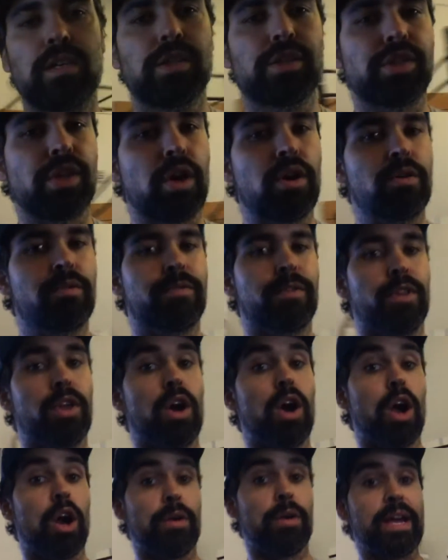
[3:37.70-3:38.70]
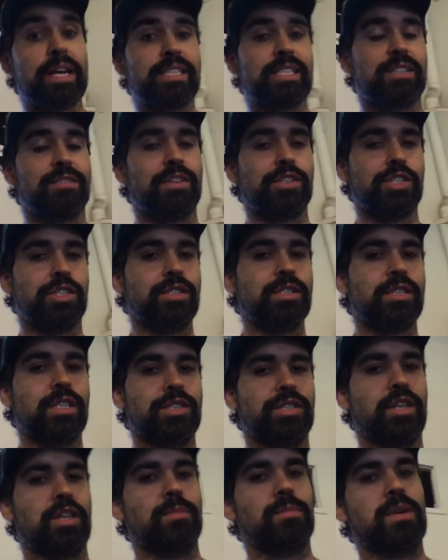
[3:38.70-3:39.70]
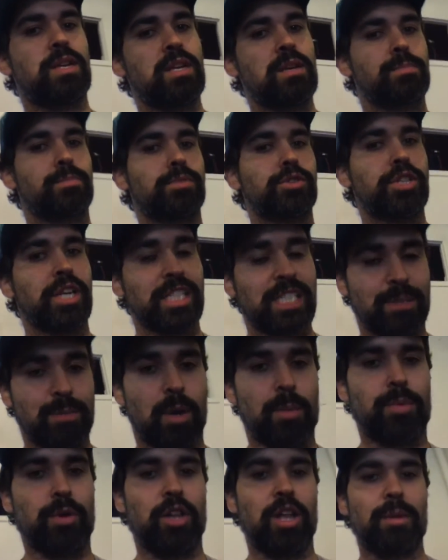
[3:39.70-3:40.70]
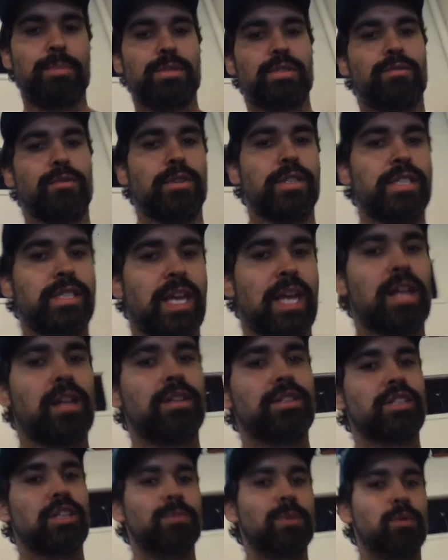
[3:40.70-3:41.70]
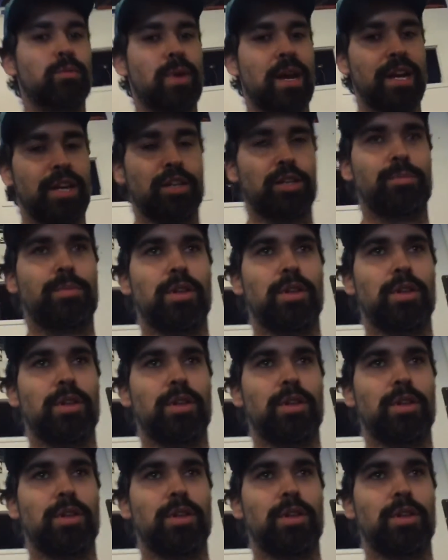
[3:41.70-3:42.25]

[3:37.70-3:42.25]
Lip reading: So for the RX divisions, it's going to be chest to bar pull-ups. For the scaled, it's going to be regular